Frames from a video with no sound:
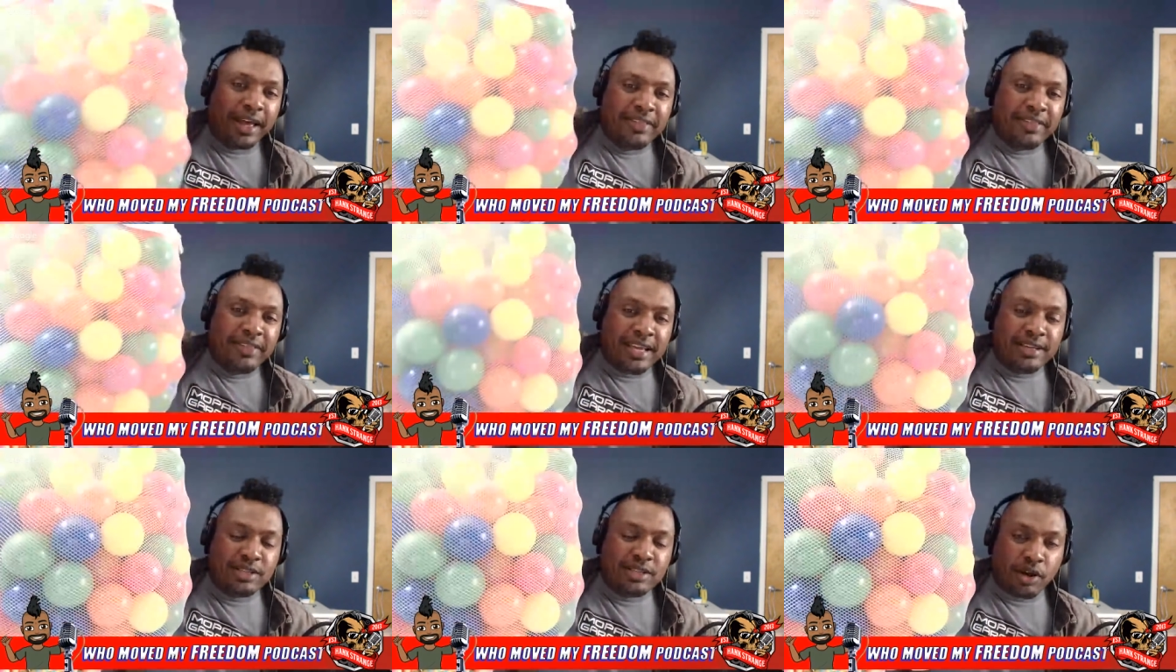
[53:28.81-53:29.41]

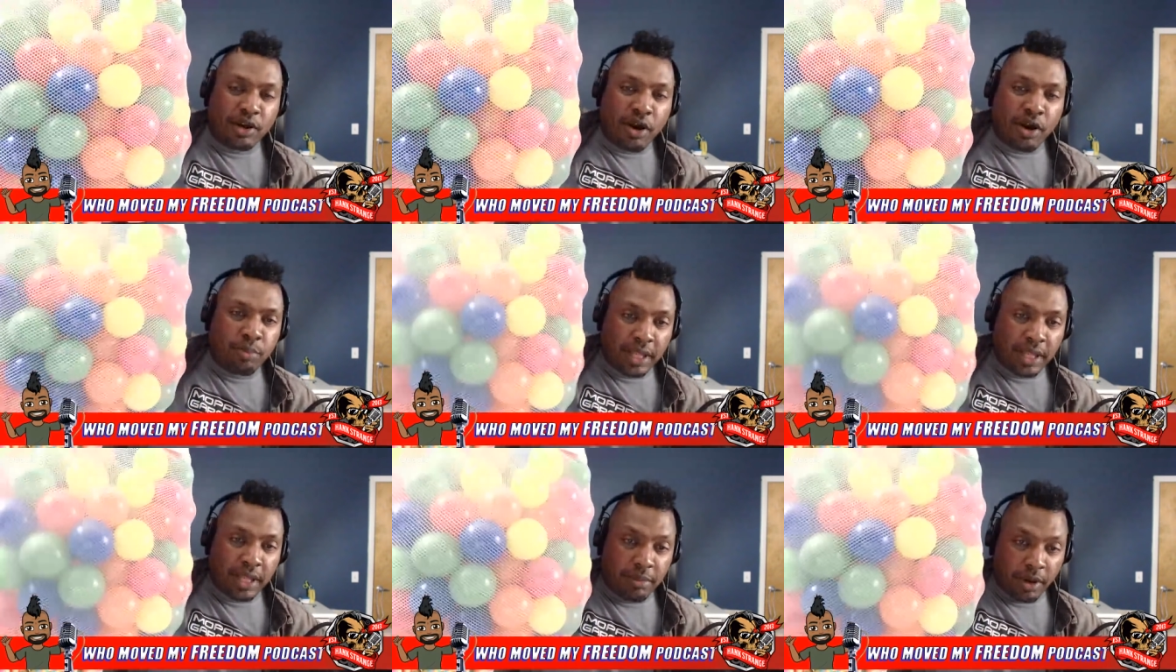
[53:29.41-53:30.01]
these are
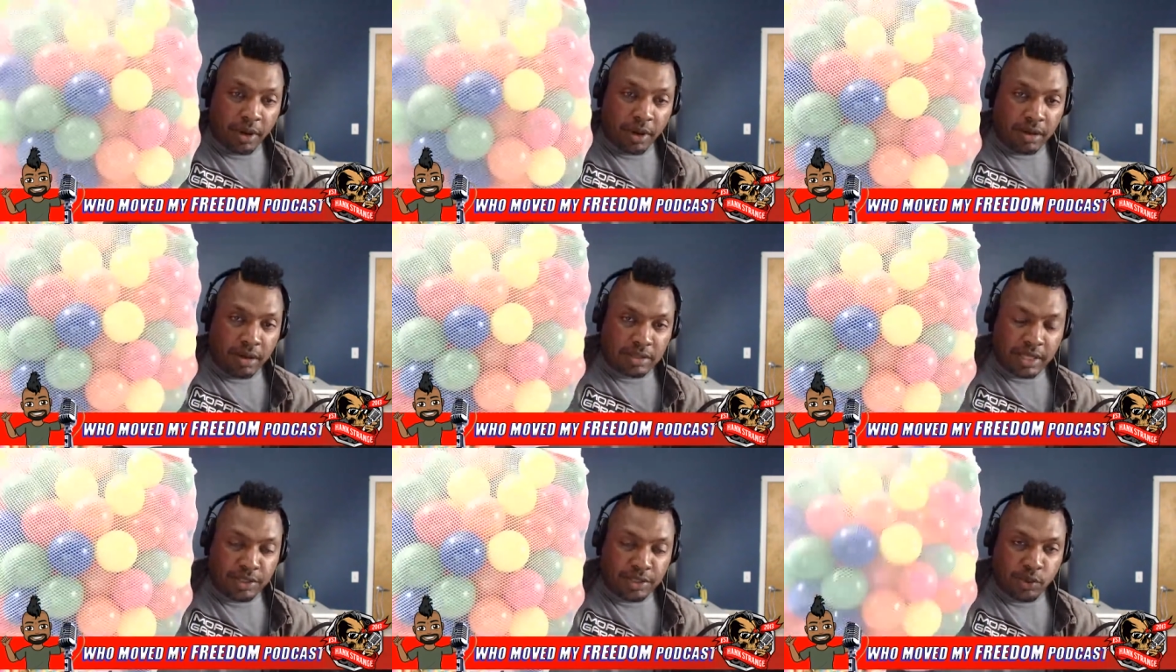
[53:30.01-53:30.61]
play balls
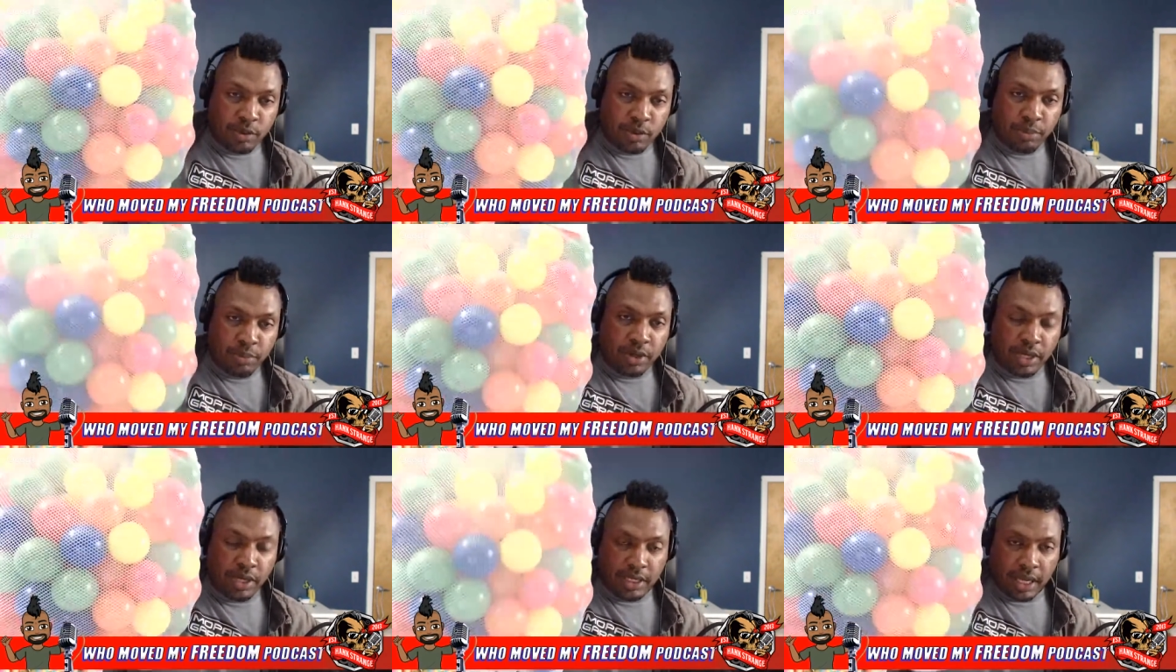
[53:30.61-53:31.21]
that you would
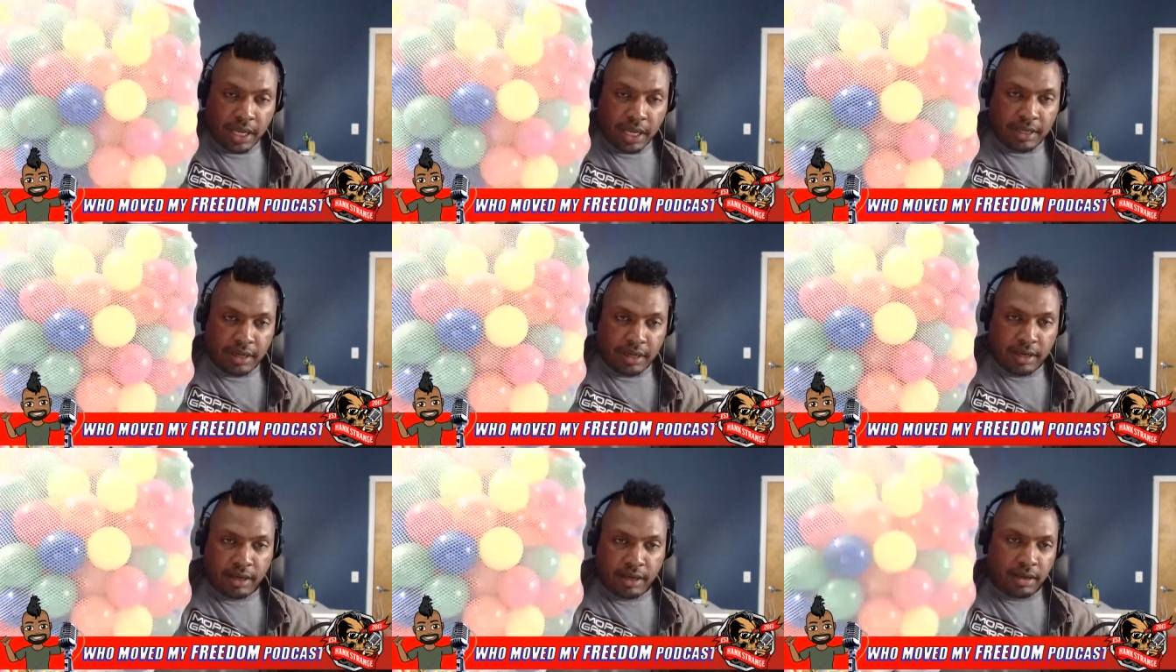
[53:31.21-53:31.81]
put in like a
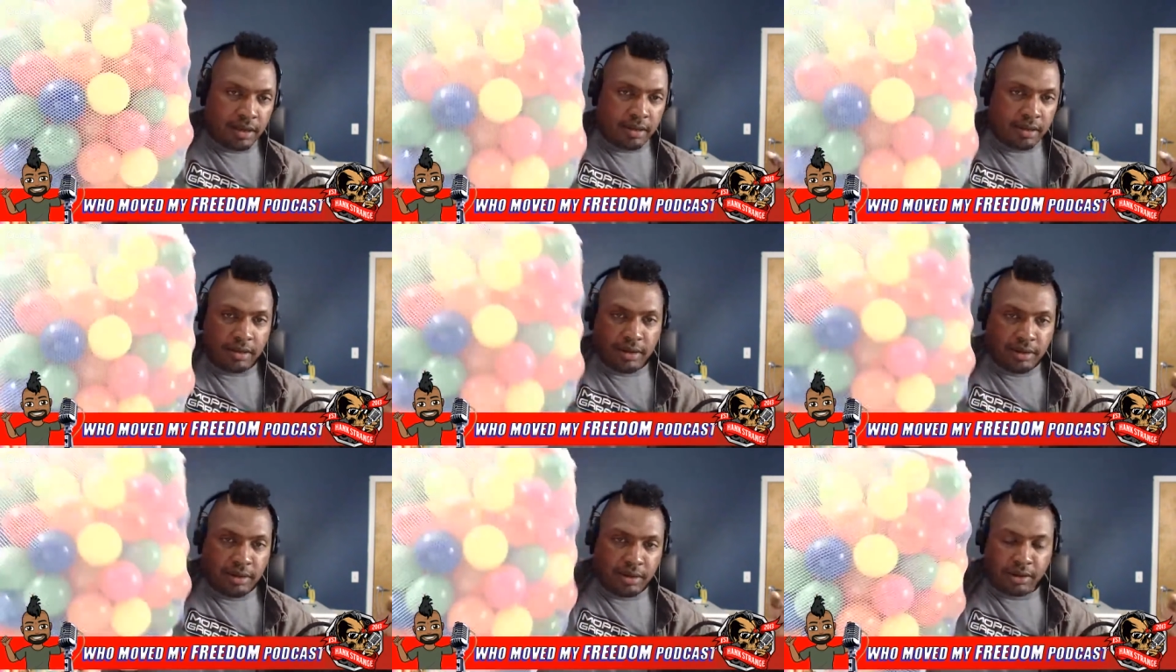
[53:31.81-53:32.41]
uh,
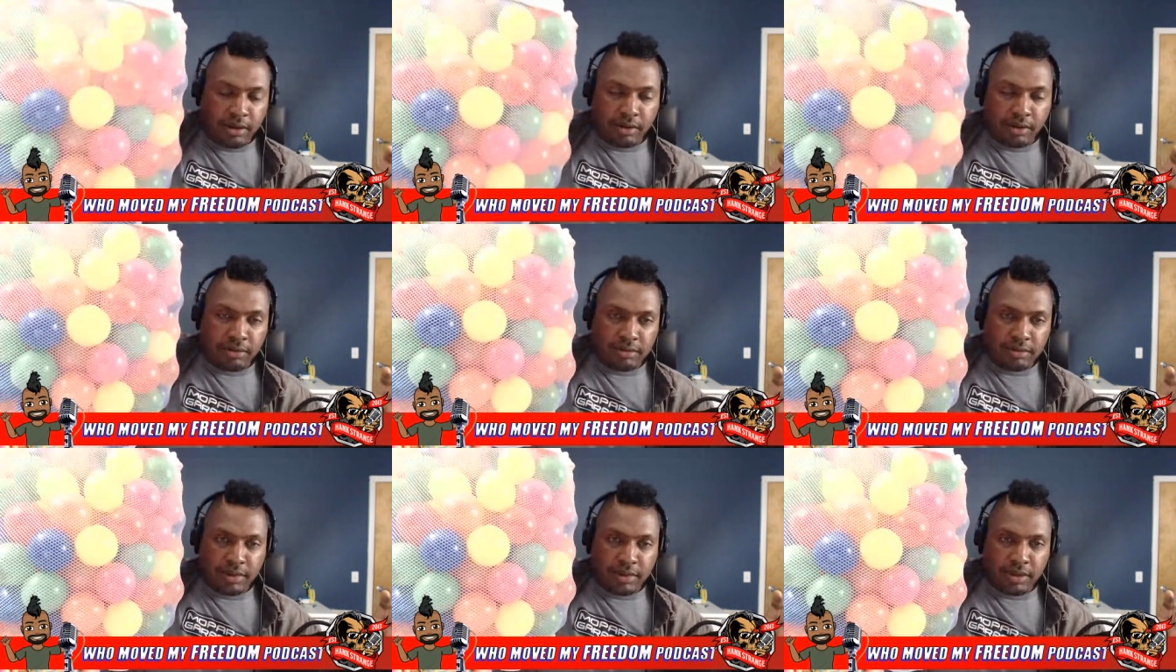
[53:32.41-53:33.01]
you know
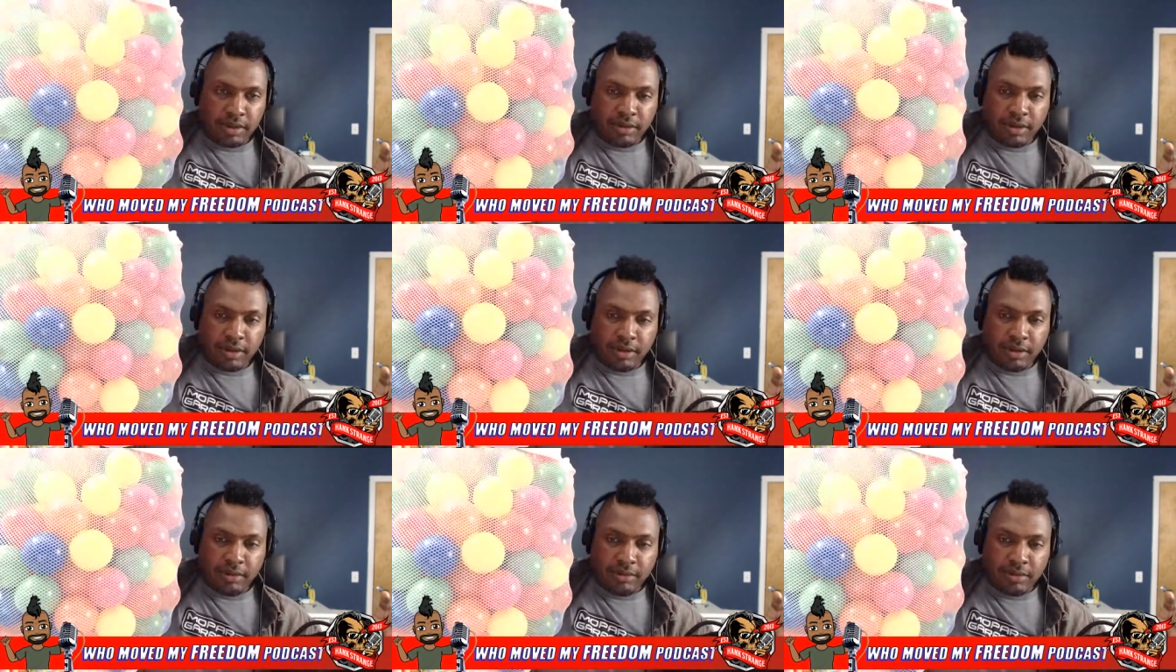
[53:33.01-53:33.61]
the
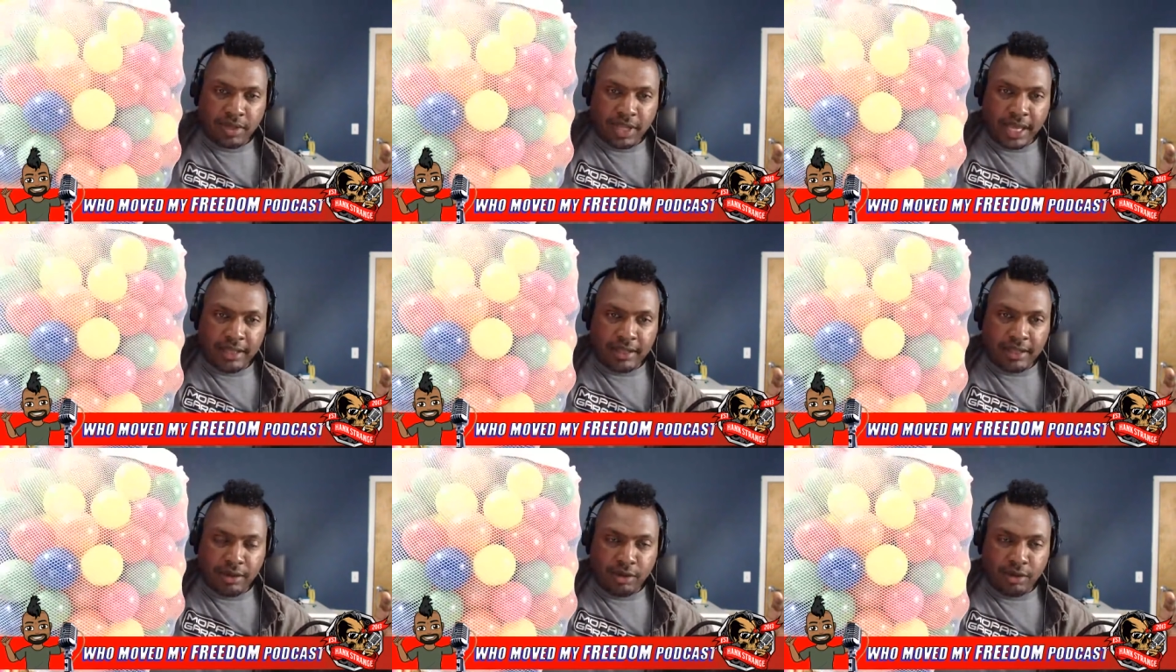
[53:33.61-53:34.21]
the that
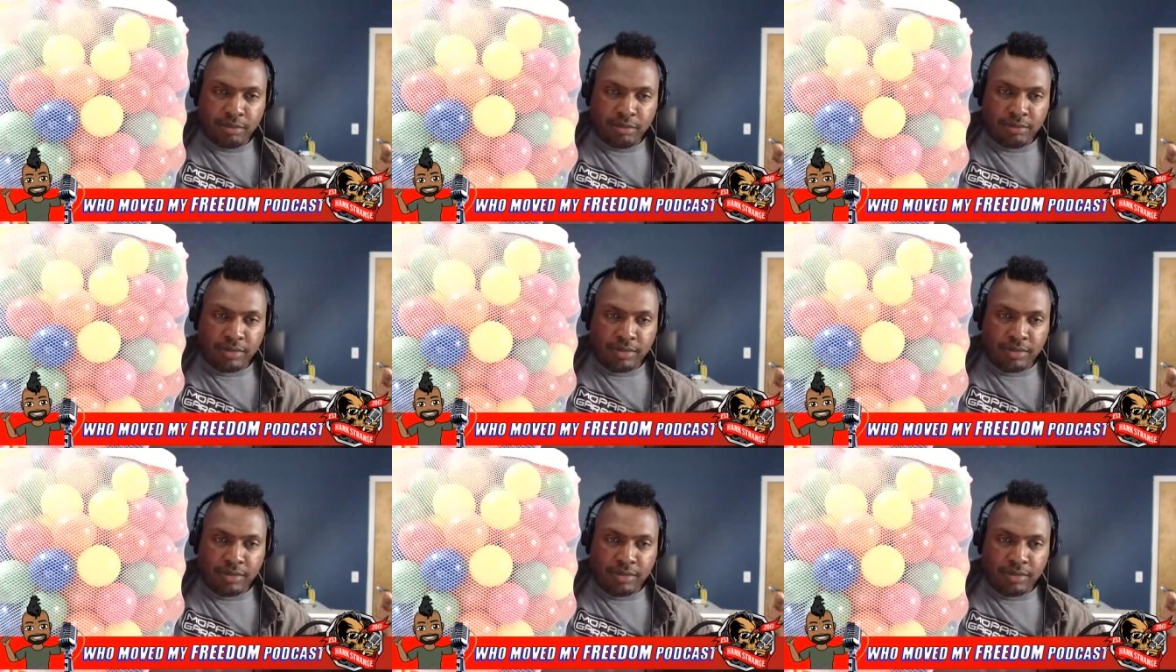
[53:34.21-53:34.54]
little